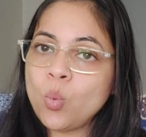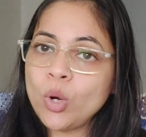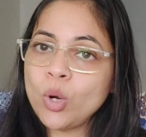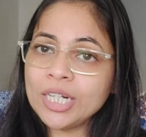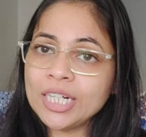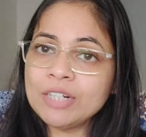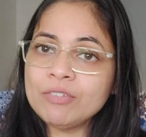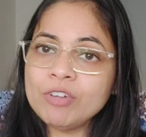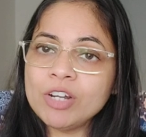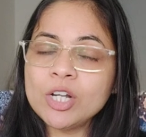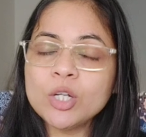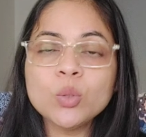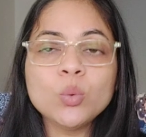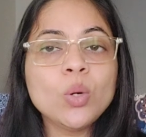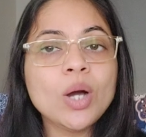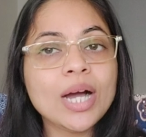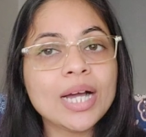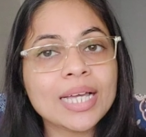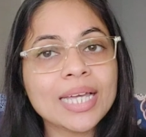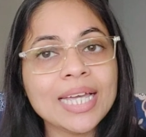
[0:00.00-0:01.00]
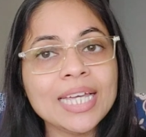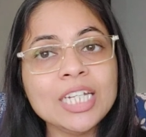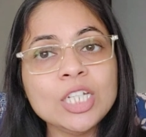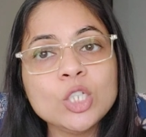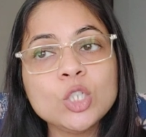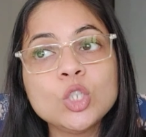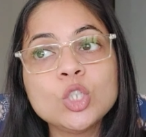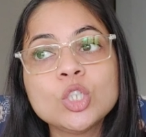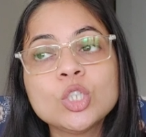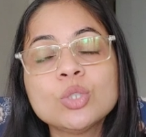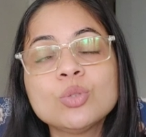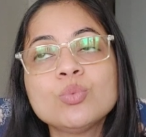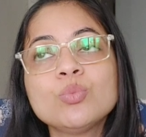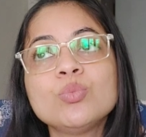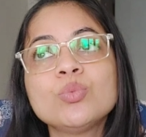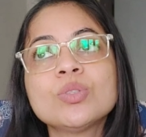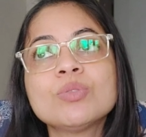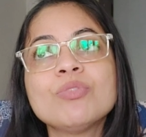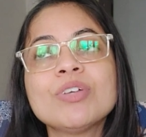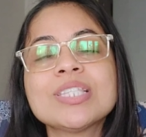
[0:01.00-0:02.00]
What it will do again,
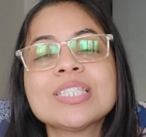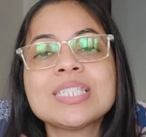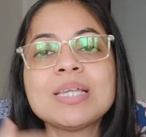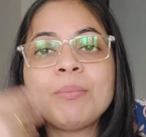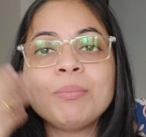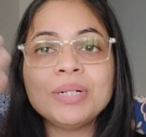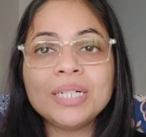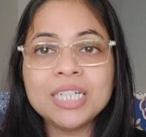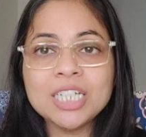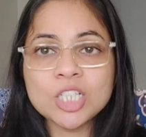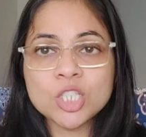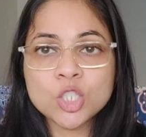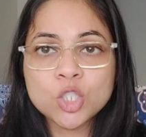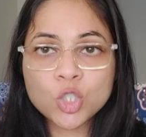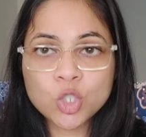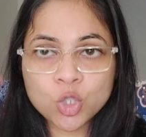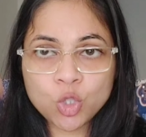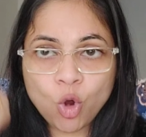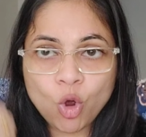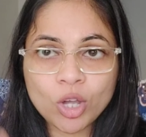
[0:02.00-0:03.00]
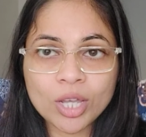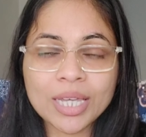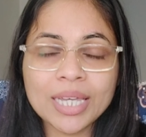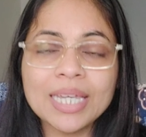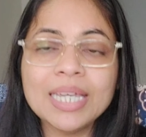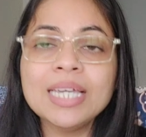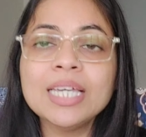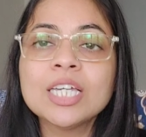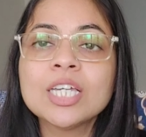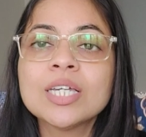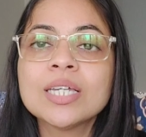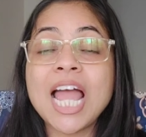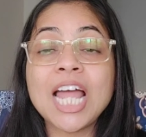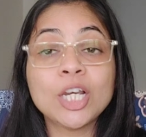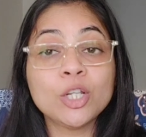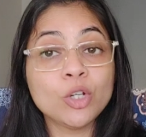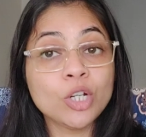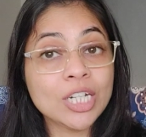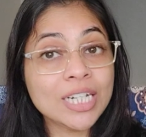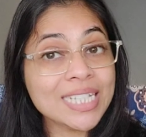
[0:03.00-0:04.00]
when somebody is talking
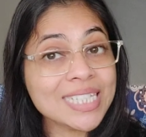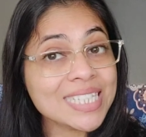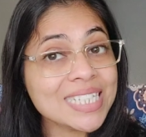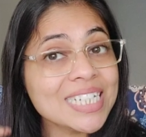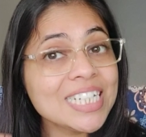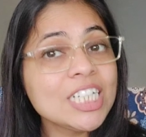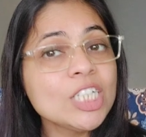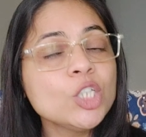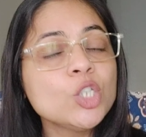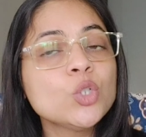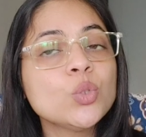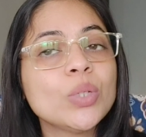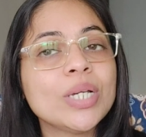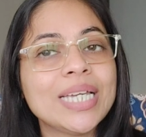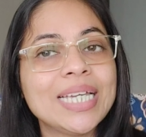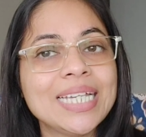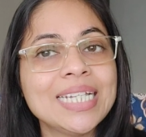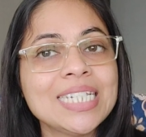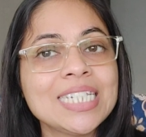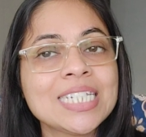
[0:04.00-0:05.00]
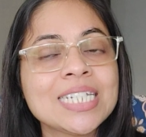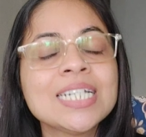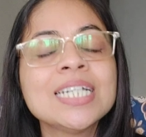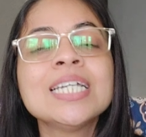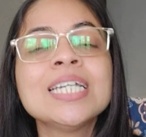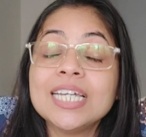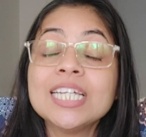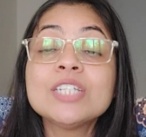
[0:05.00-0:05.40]
and you're listening to it,